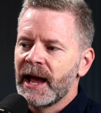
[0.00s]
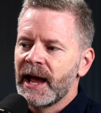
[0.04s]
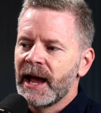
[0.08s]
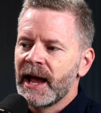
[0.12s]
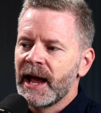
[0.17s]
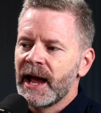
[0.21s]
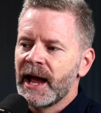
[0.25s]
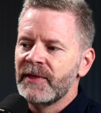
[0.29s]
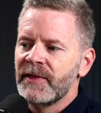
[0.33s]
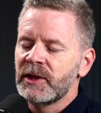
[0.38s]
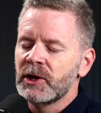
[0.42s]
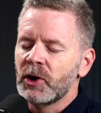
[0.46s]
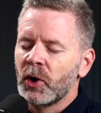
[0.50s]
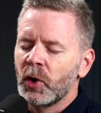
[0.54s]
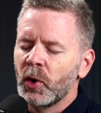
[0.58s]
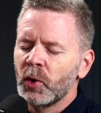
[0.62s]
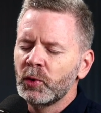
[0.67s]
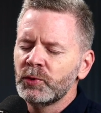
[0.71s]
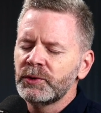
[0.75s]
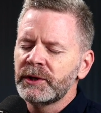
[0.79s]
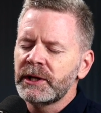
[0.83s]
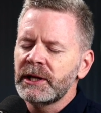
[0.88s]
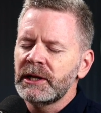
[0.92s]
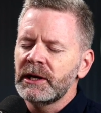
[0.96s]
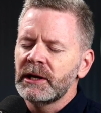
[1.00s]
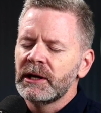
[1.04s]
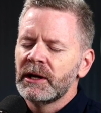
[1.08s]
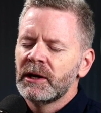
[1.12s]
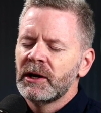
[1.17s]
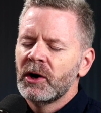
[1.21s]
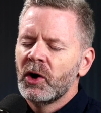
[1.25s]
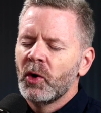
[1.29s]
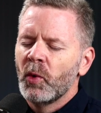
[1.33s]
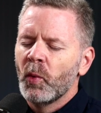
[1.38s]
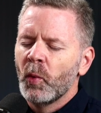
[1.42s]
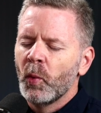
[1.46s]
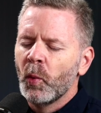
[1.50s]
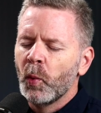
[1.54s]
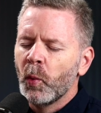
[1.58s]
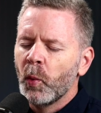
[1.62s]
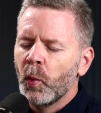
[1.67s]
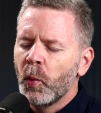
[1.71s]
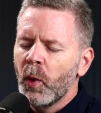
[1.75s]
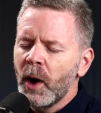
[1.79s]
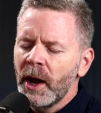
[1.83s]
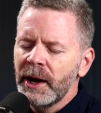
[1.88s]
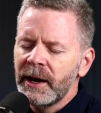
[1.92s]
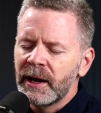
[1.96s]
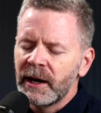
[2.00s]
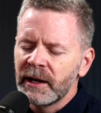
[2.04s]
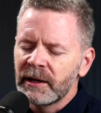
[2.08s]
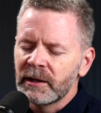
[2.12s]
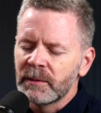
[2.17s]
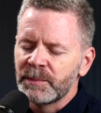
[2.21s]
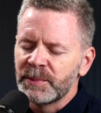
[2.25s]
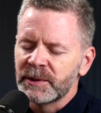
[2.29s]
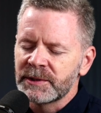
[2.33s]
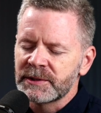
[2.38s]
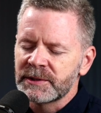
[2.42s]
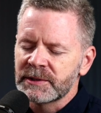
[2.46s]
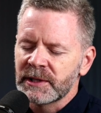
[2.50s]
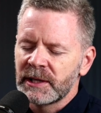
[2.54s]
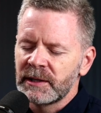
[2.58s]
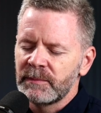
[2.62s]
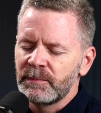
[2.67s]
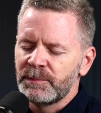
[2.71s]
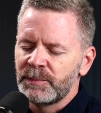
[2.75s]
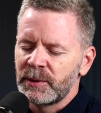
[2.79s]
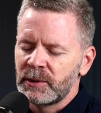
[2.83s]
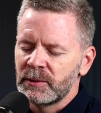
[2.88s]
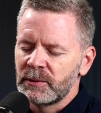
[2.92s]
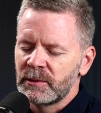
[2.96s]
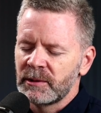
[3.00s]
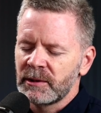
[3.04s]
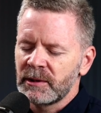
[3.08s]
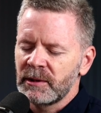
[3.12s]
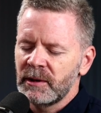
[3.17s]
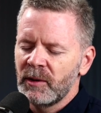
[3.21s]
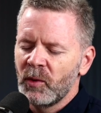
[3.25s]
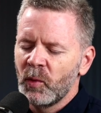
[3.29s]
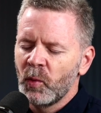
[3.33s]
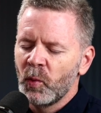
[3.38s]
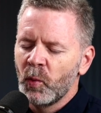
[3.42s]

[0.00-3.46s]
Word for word: And the only 100% pure,